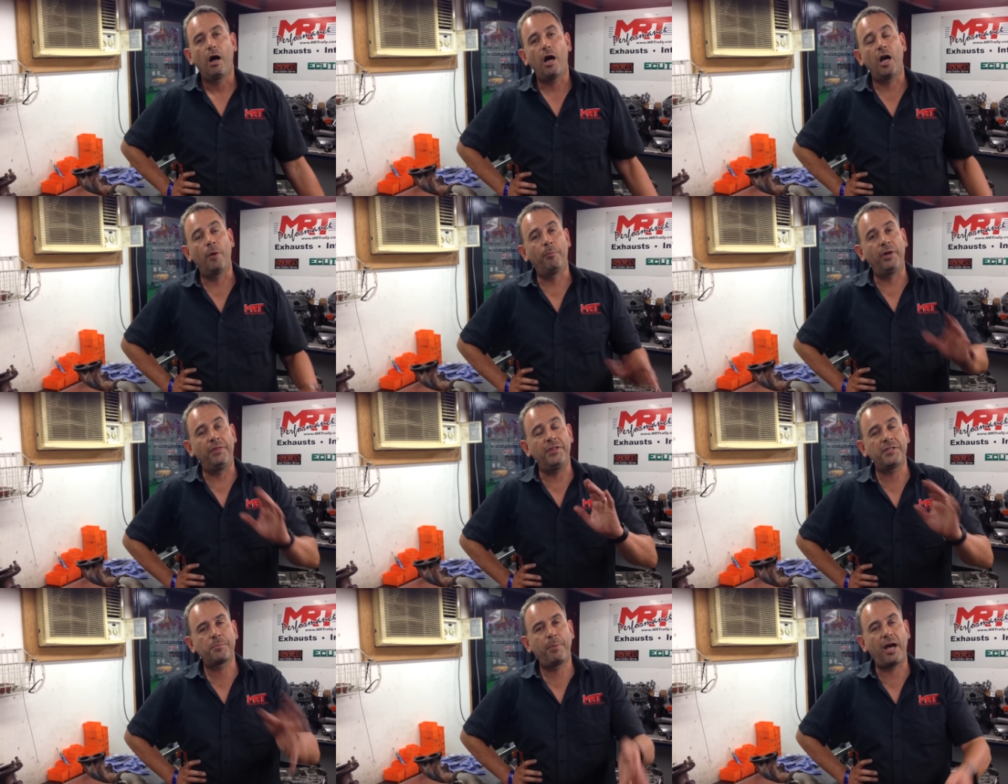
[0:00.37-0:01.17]
Hi, I'm
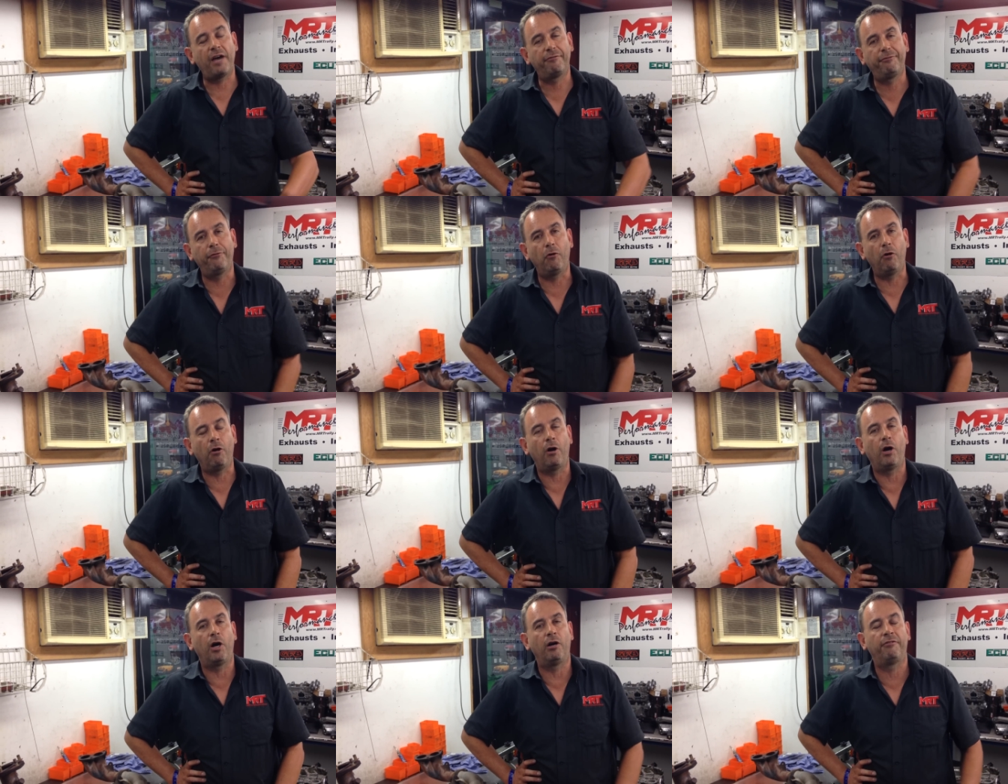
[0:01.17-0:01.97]
Brett. This is part
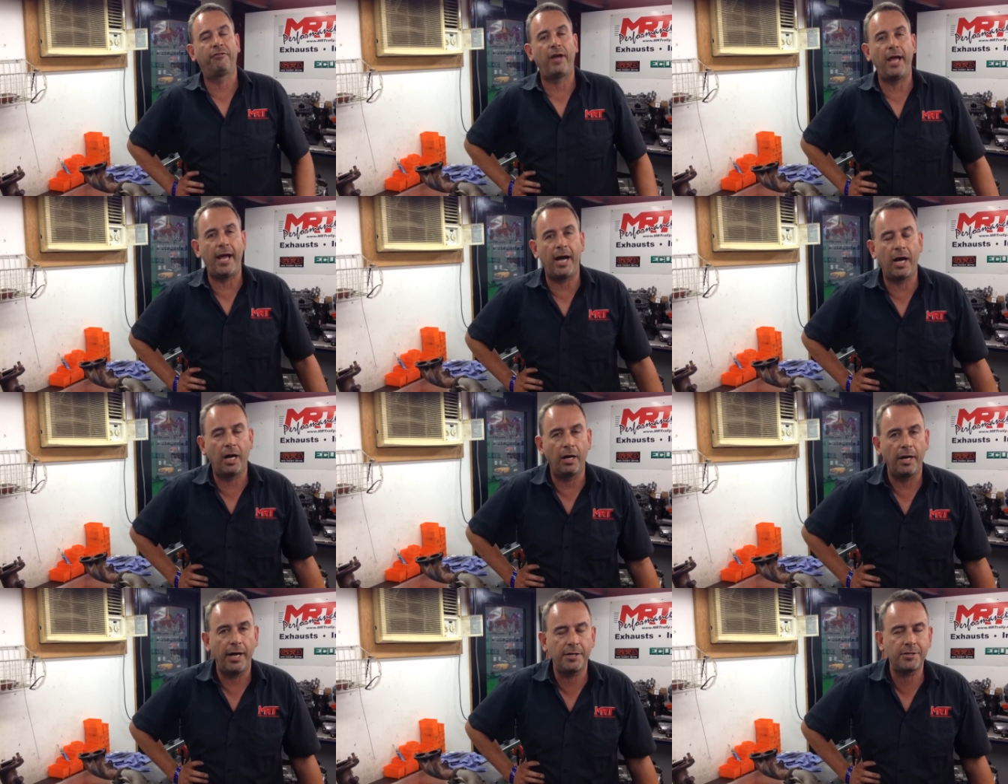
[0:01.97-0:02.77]
4 of
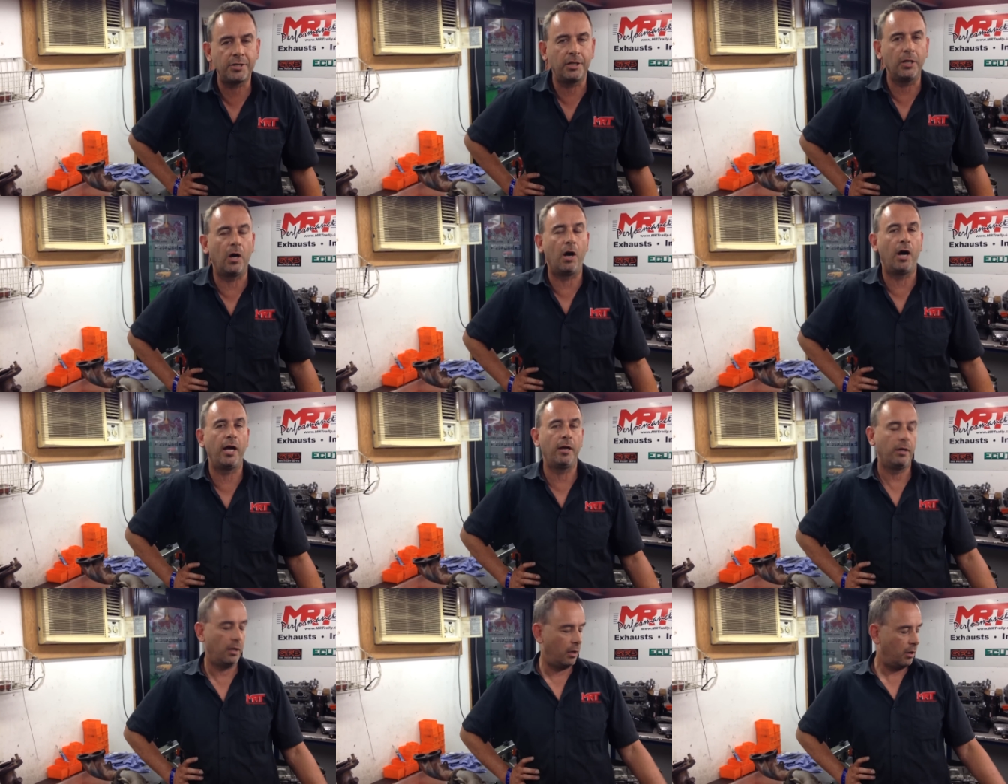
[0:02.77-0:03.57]
our
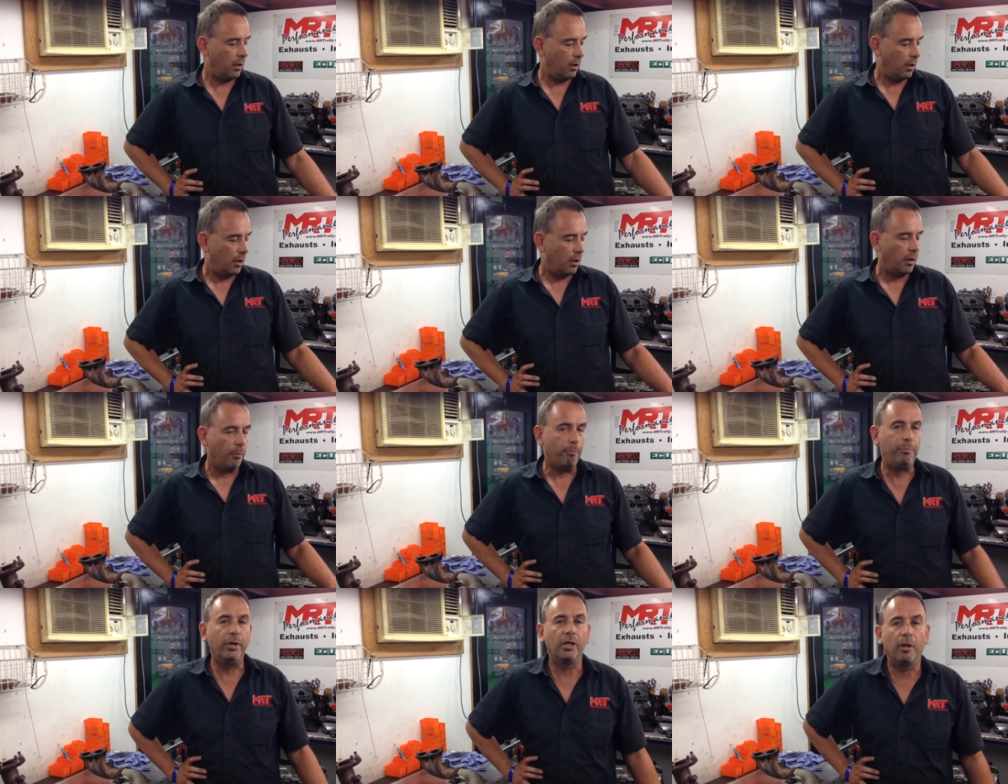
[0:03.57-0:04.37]
STI
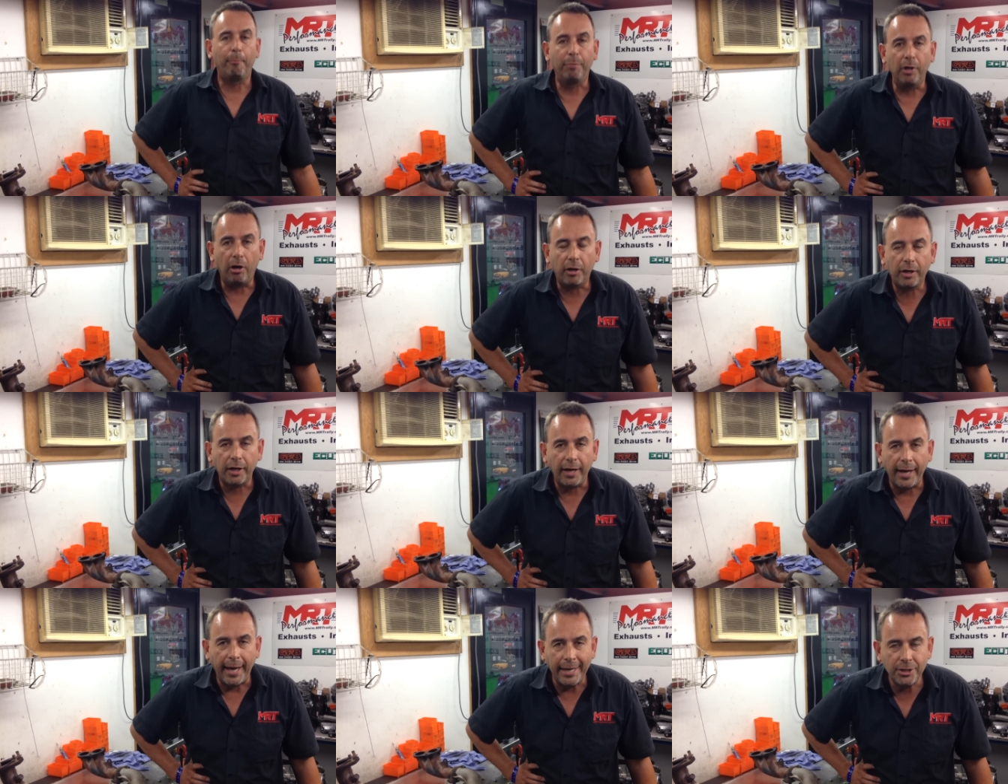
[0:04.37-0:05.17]
Billet Block
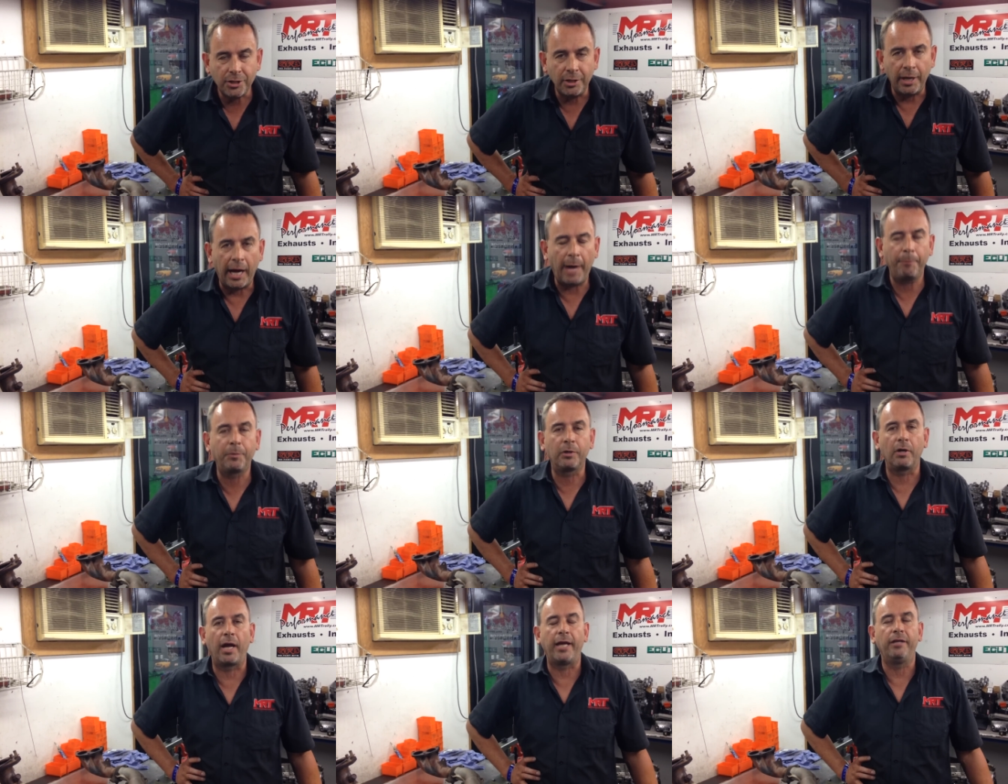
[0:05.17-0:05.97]
Engine
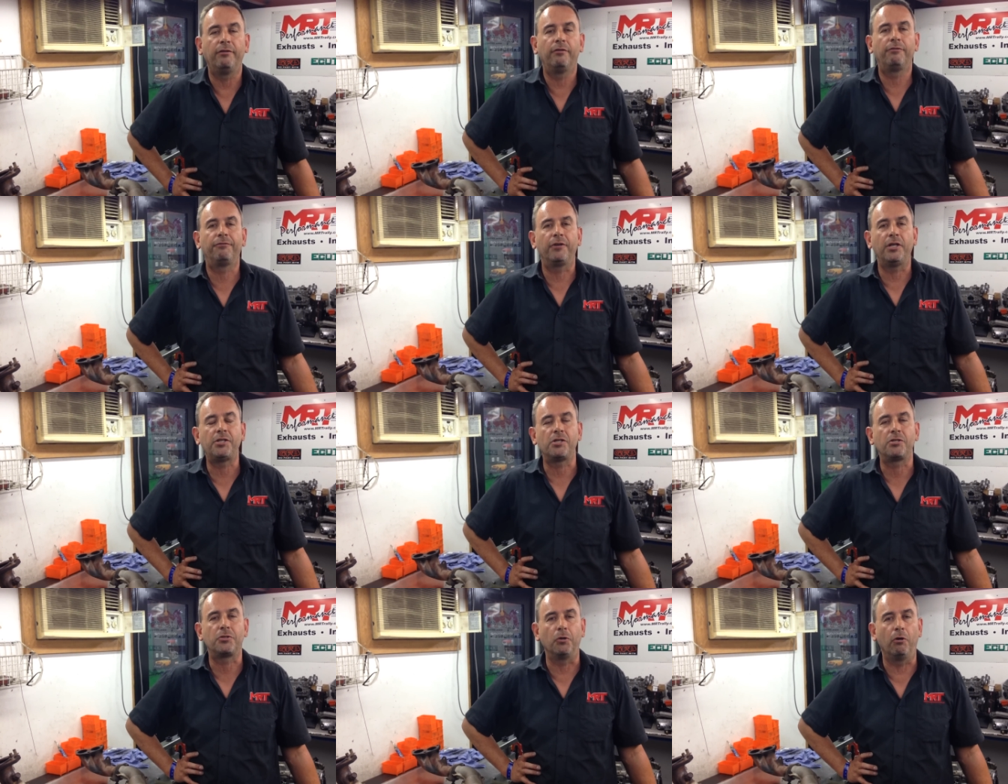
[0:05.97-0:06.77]
Upgrade
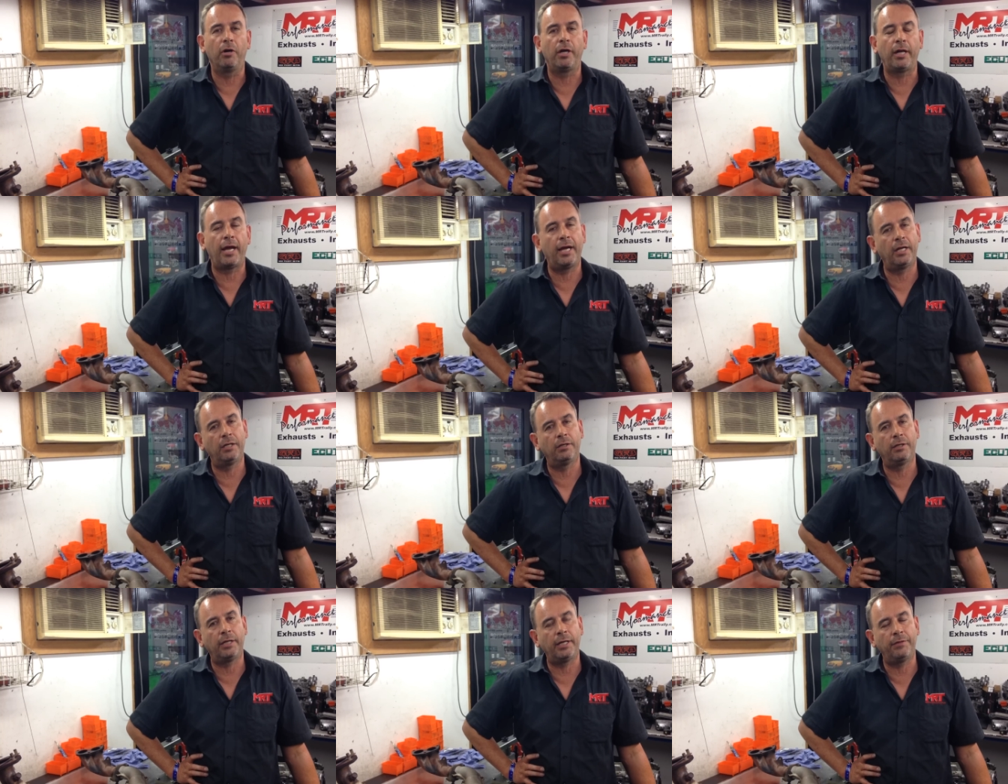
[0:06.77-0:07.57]
Feature Story,
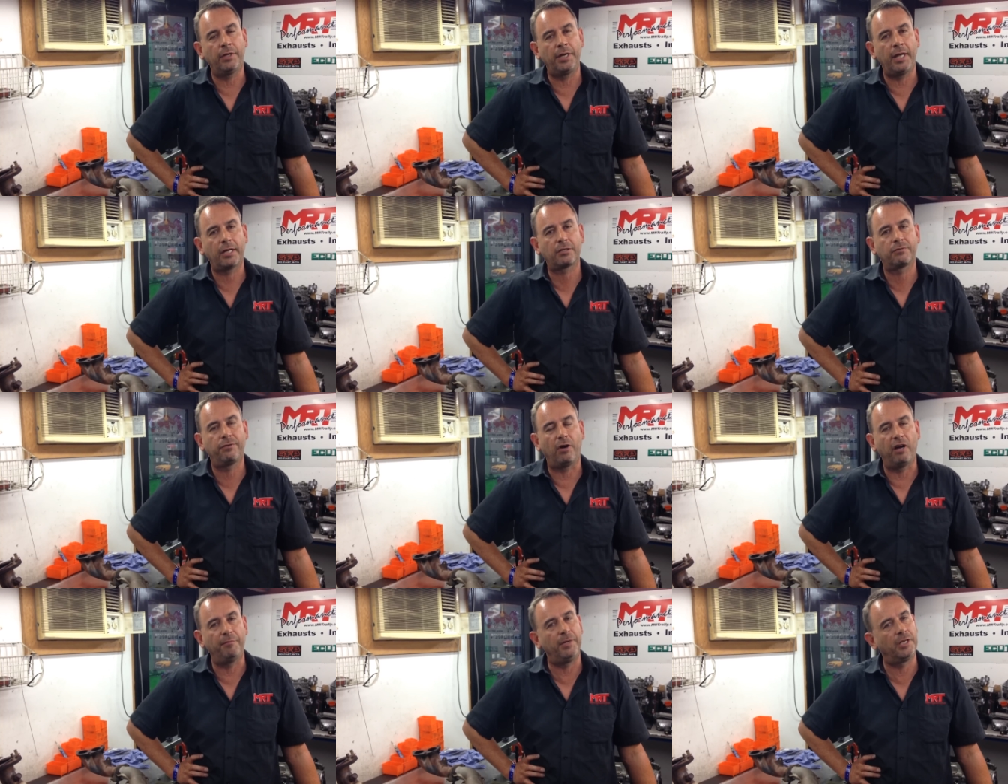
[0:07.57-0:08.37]
and in the next
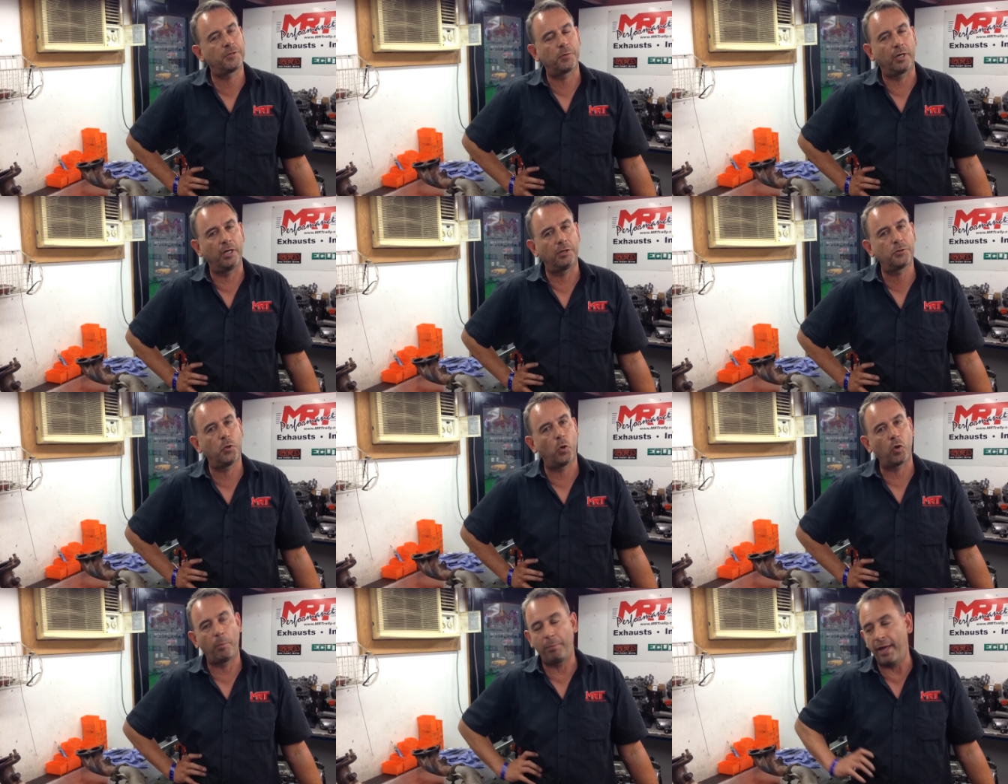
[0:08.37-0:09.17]
5 minutes we're going to
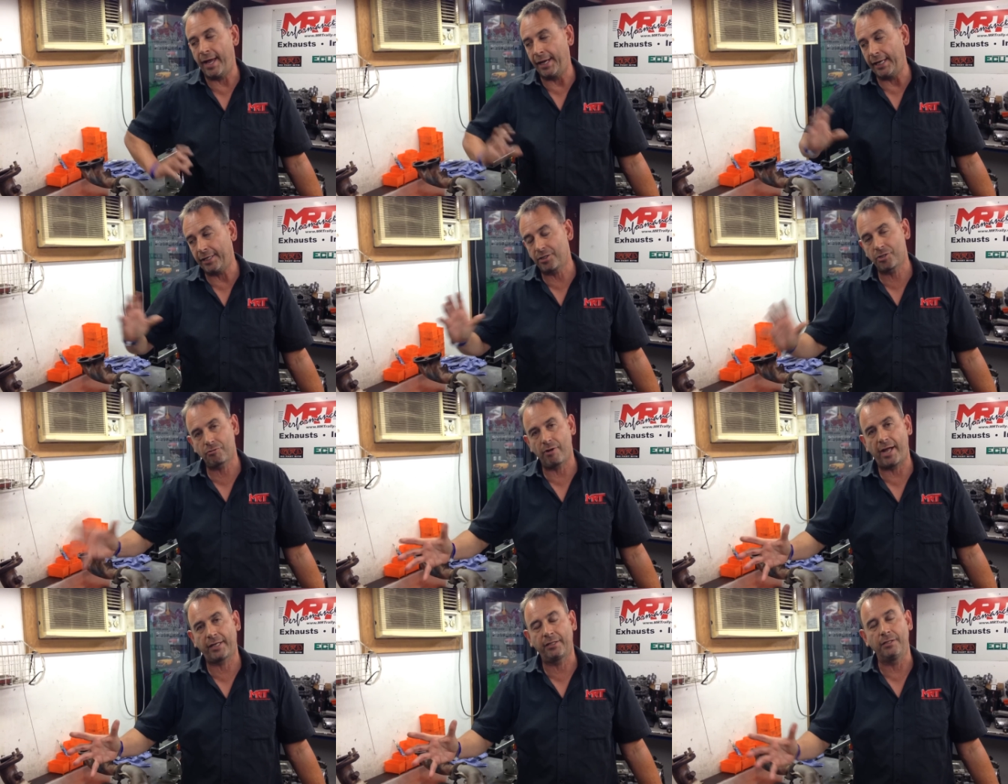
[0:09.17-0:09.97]
talk about
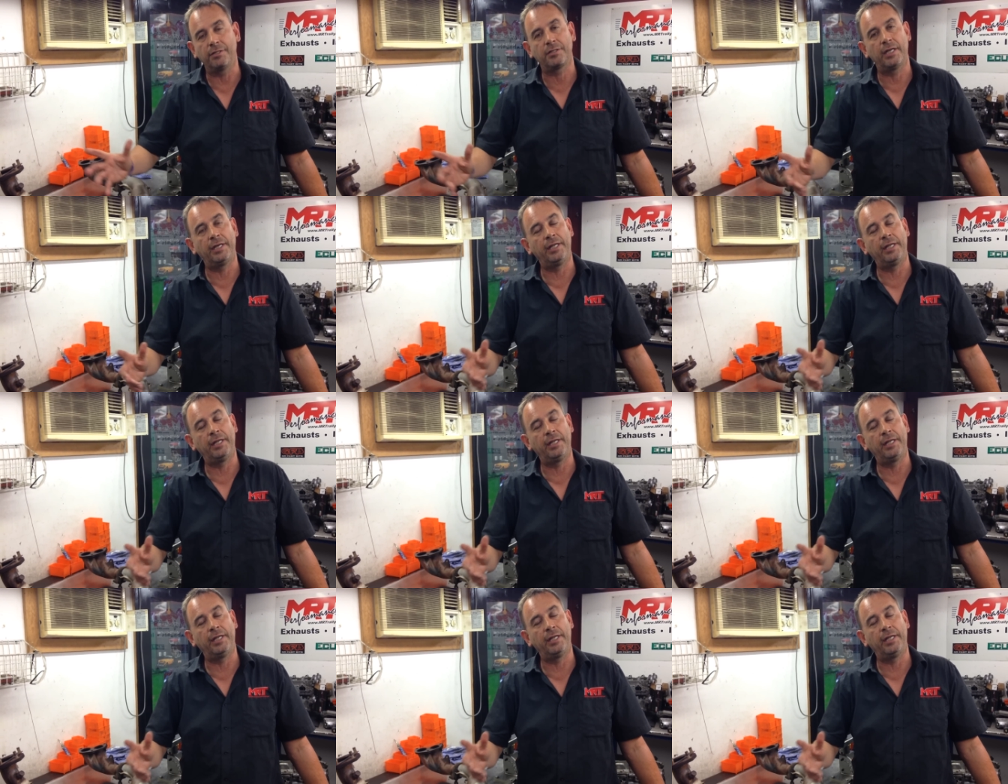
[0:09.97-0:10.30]
extractors.